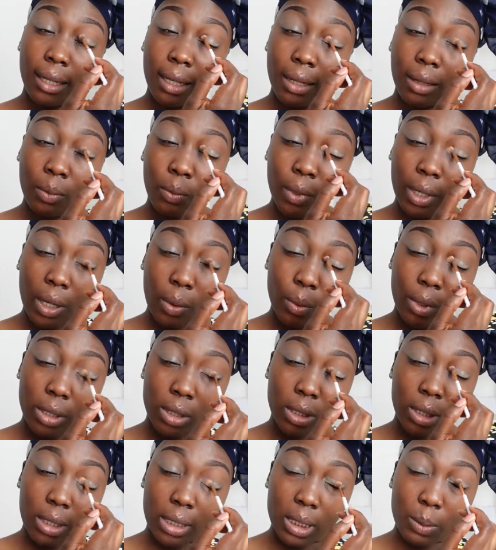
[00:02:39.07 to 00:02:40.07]
and when I went
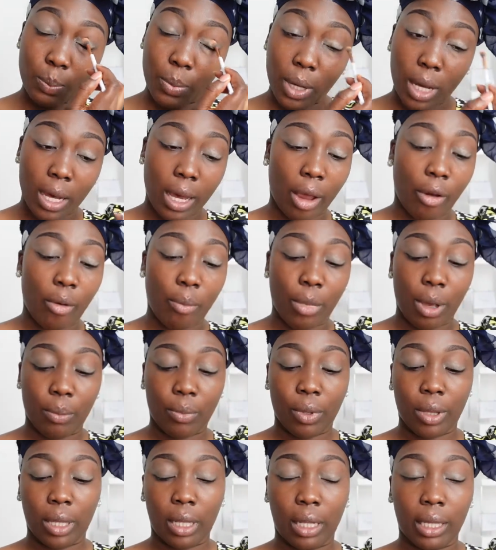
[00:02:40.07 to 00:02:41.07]
to the spa I
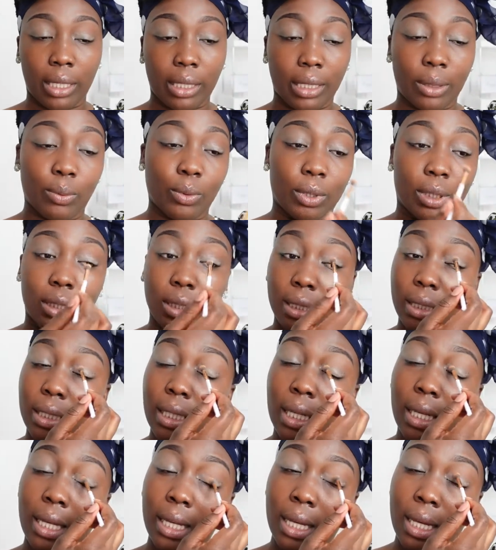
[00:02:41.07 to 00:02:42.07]
remember the lady was just